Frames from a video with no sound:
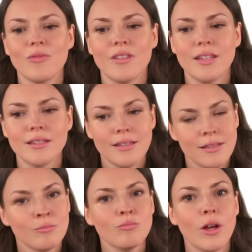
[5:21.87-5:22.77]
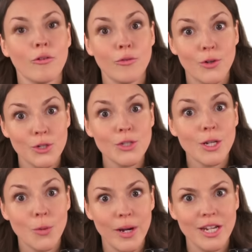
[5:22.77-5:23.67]
This is a first
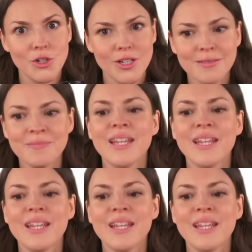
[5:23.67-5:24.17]
equation.